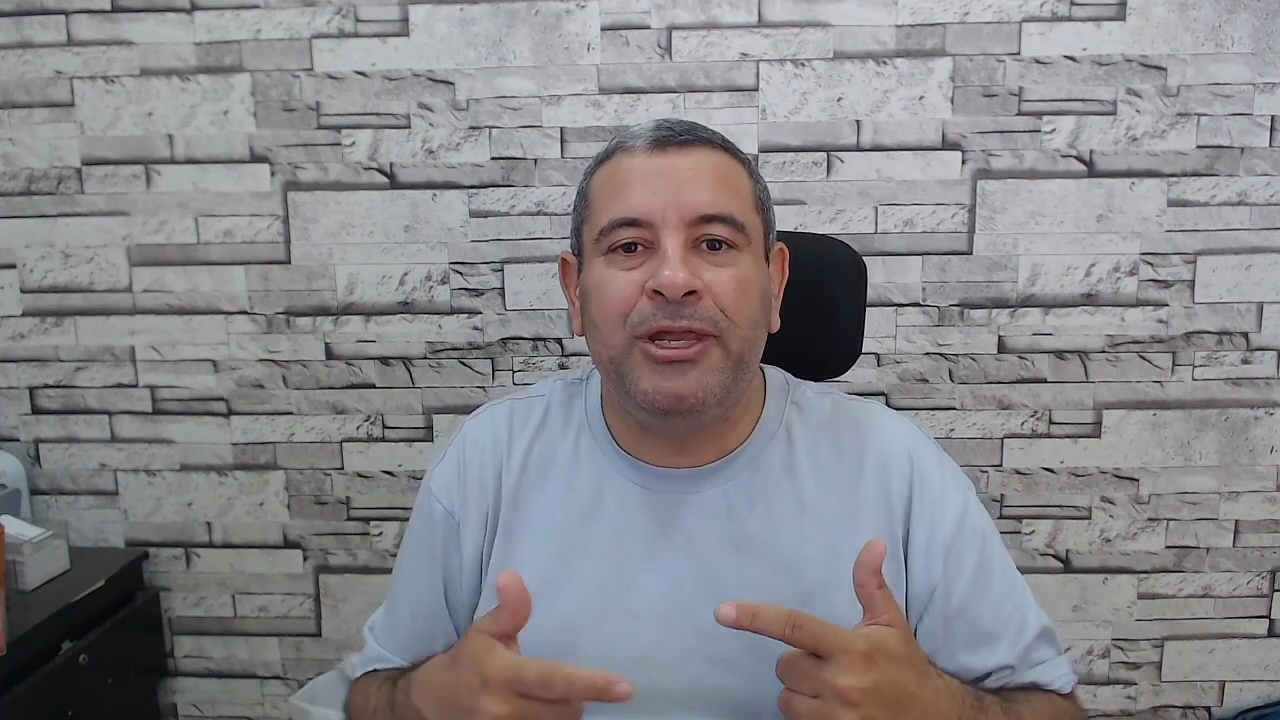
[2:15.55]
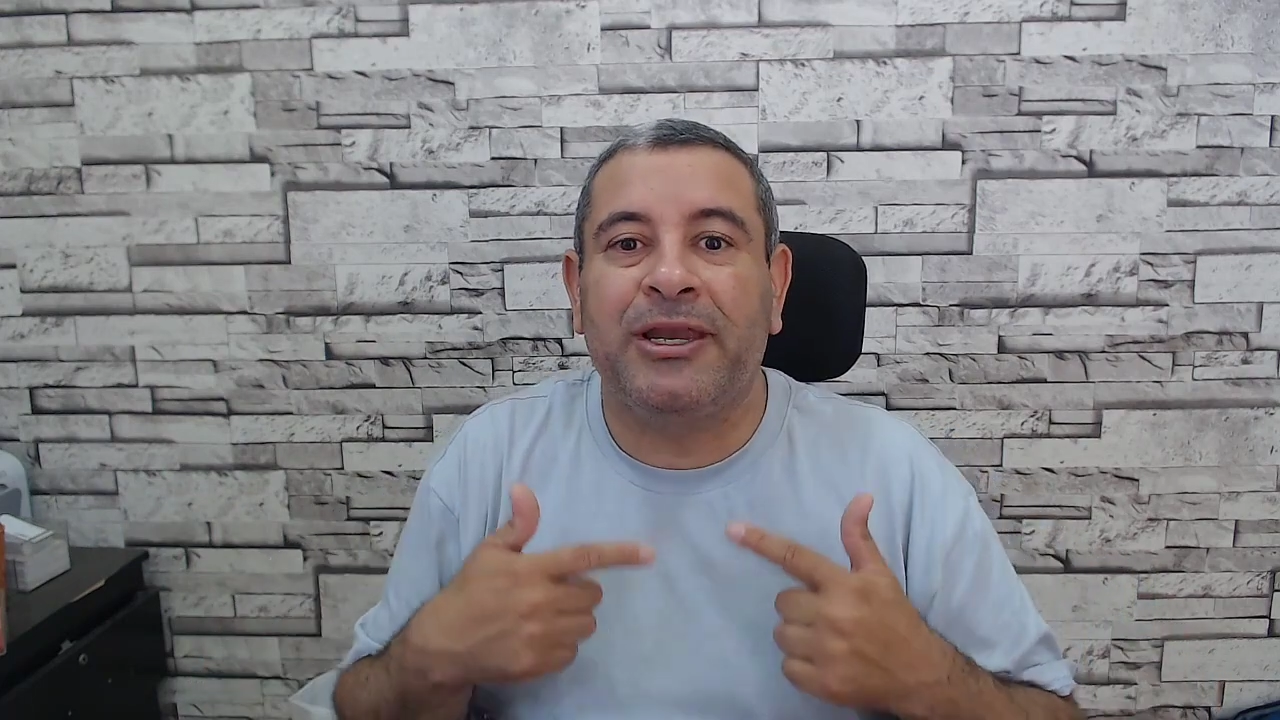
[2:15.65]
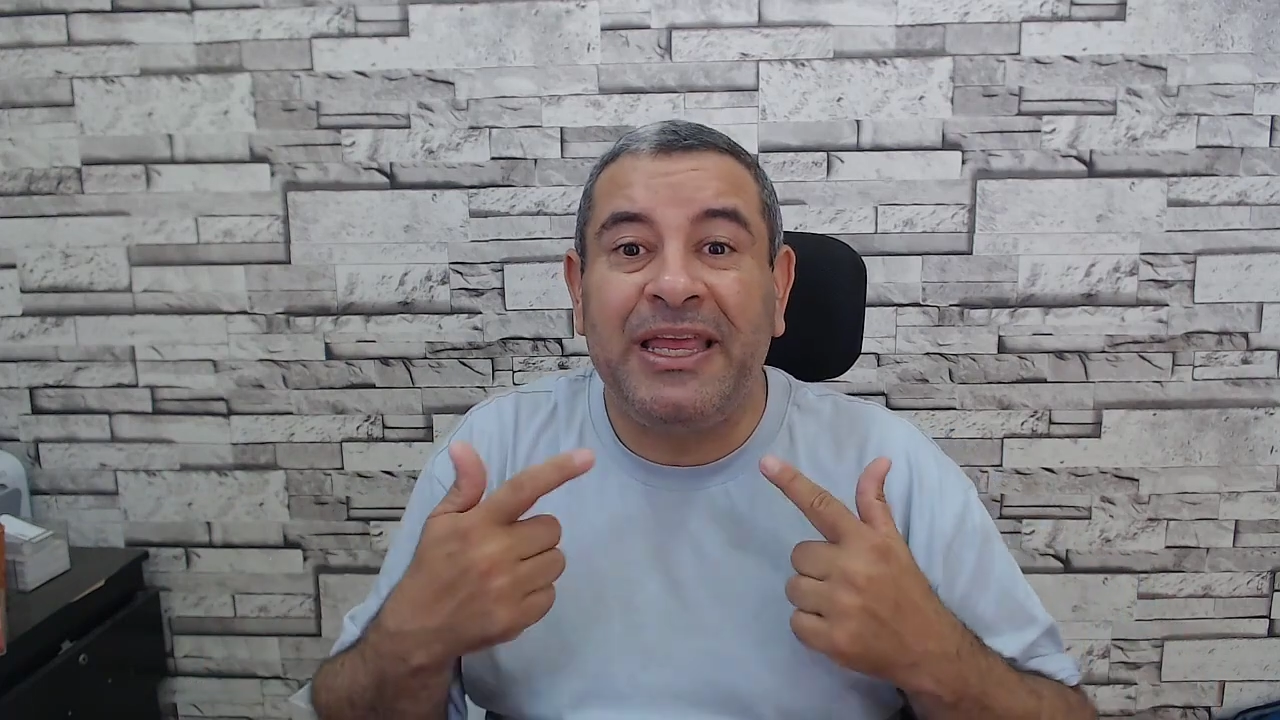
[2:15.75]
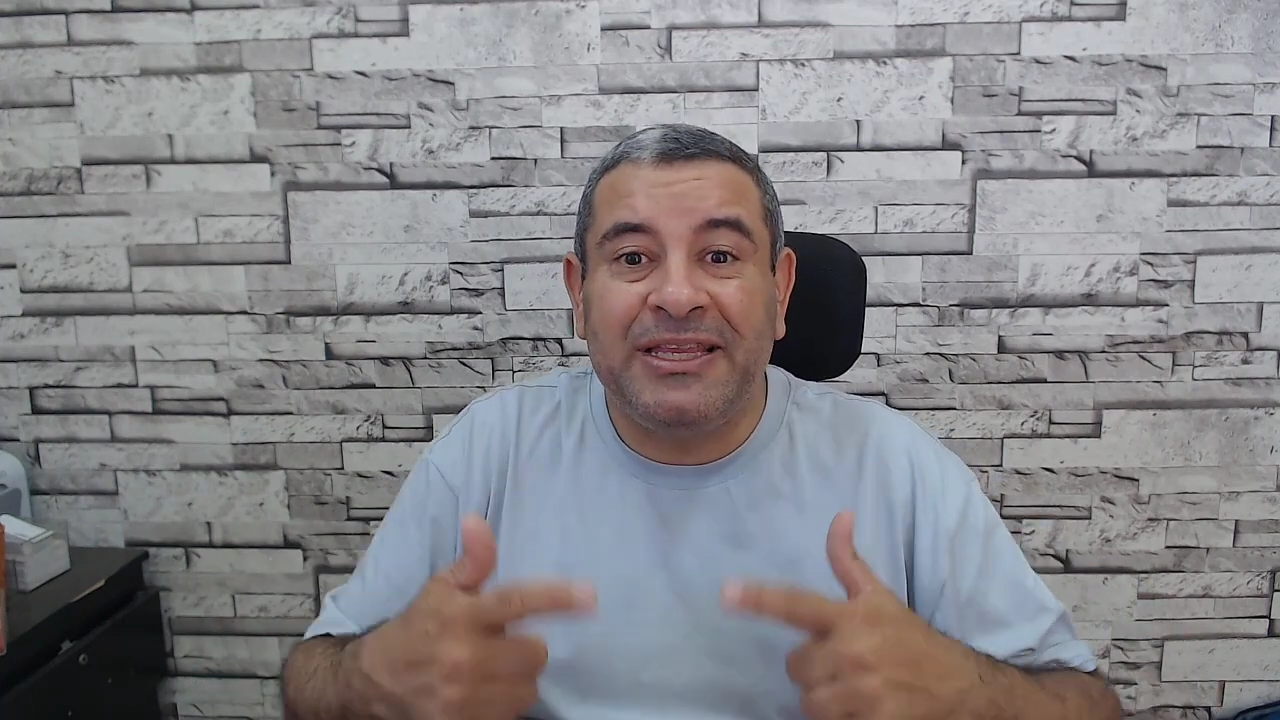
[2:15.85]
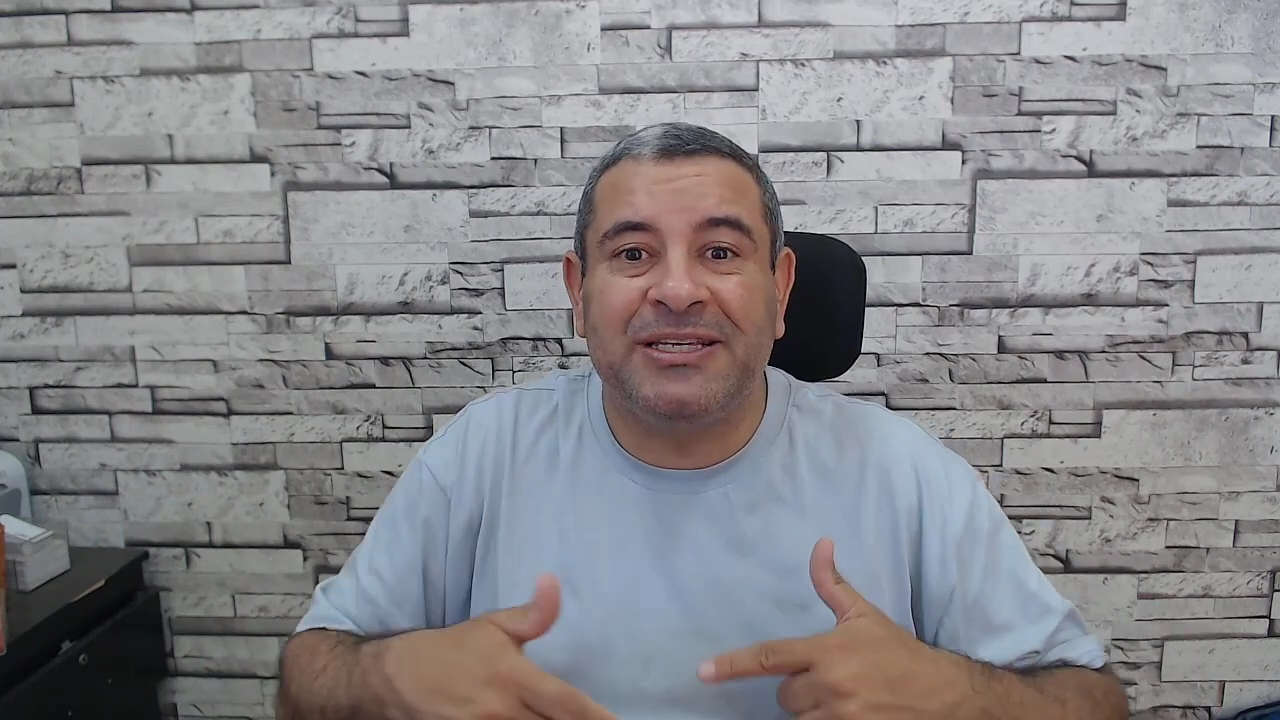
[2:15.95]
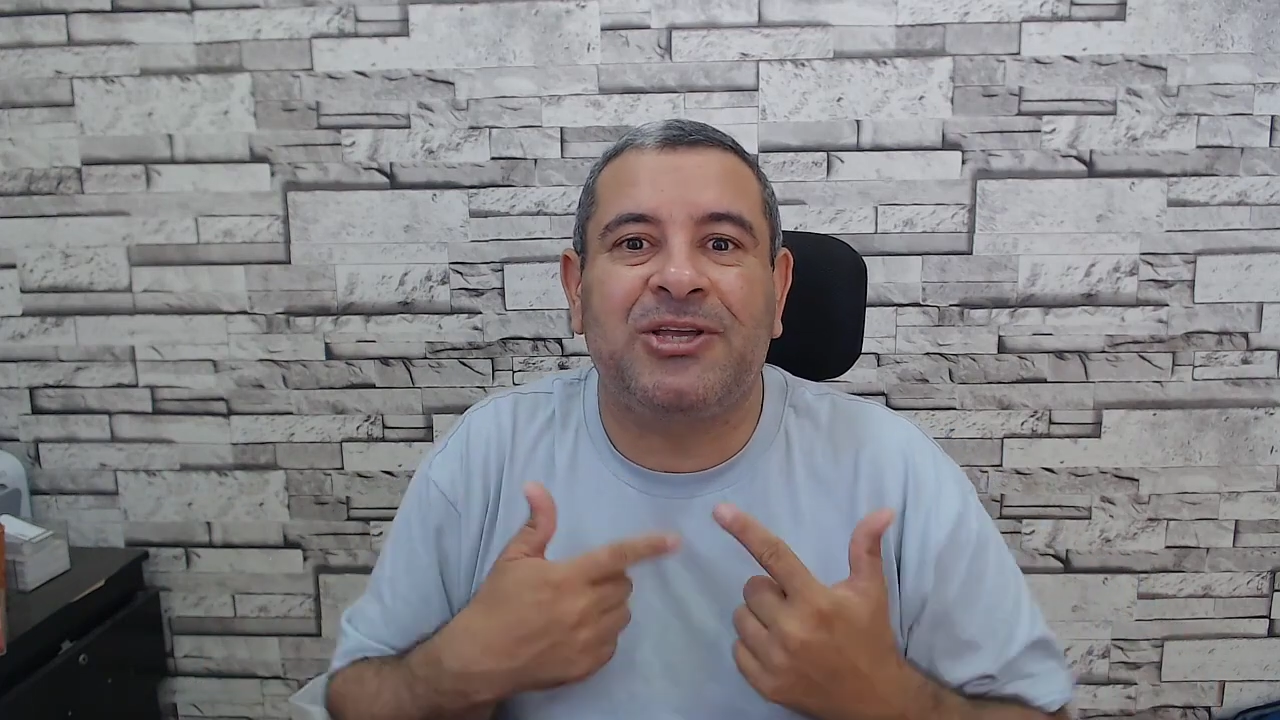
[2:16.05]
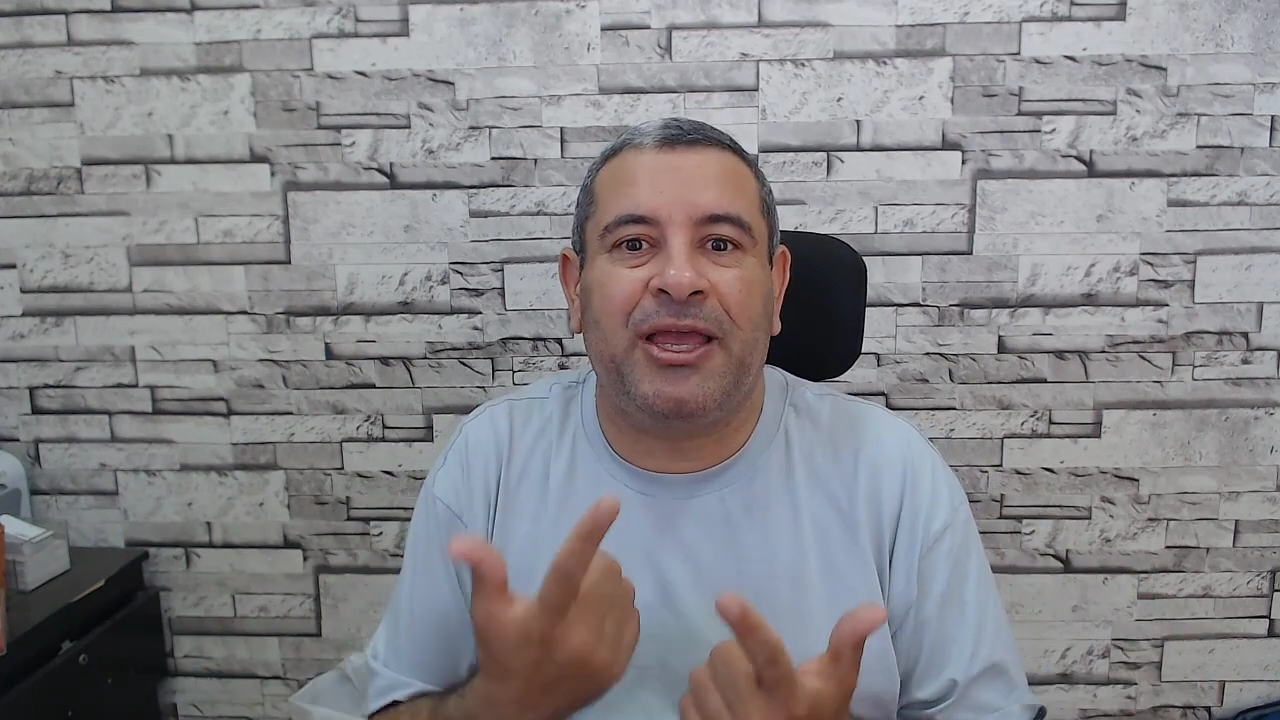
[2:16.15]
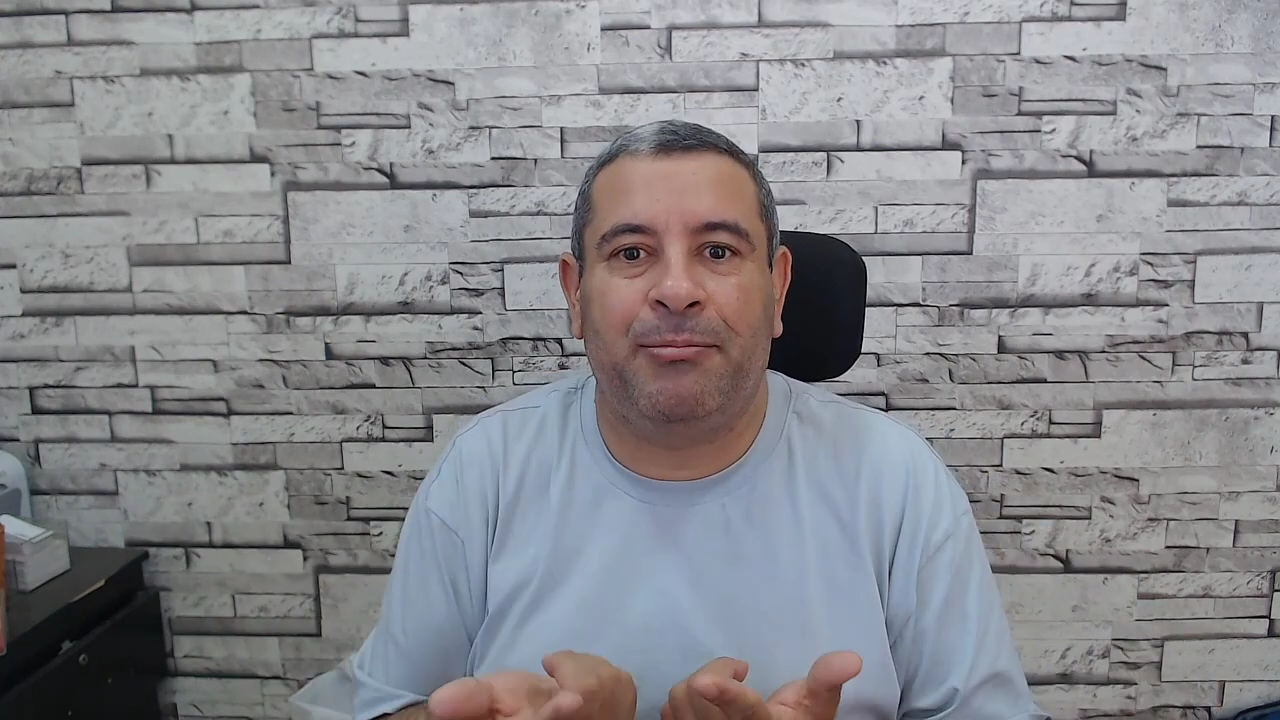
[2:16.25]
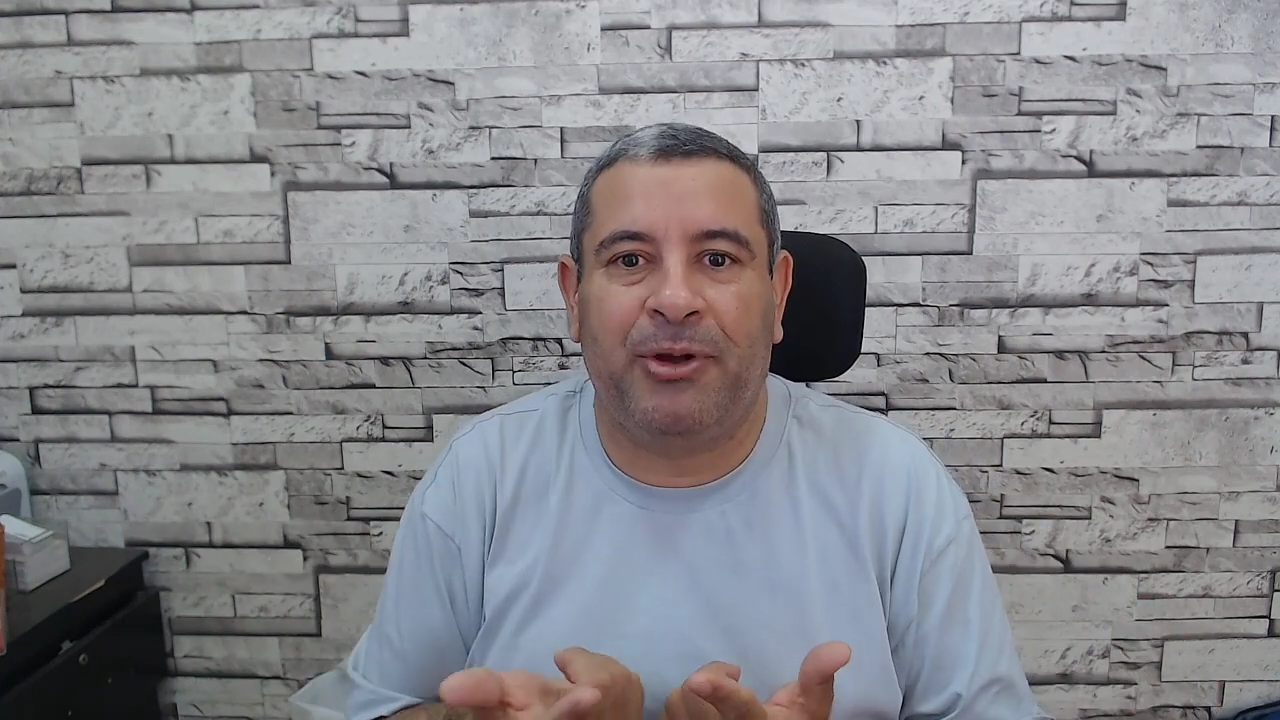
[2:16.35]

redesign